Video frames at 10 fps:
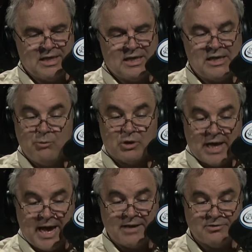he will
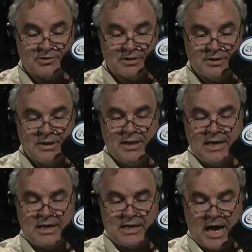ask,
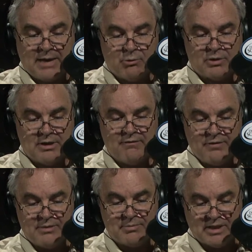and God will give
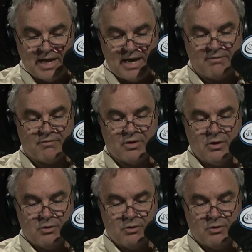him life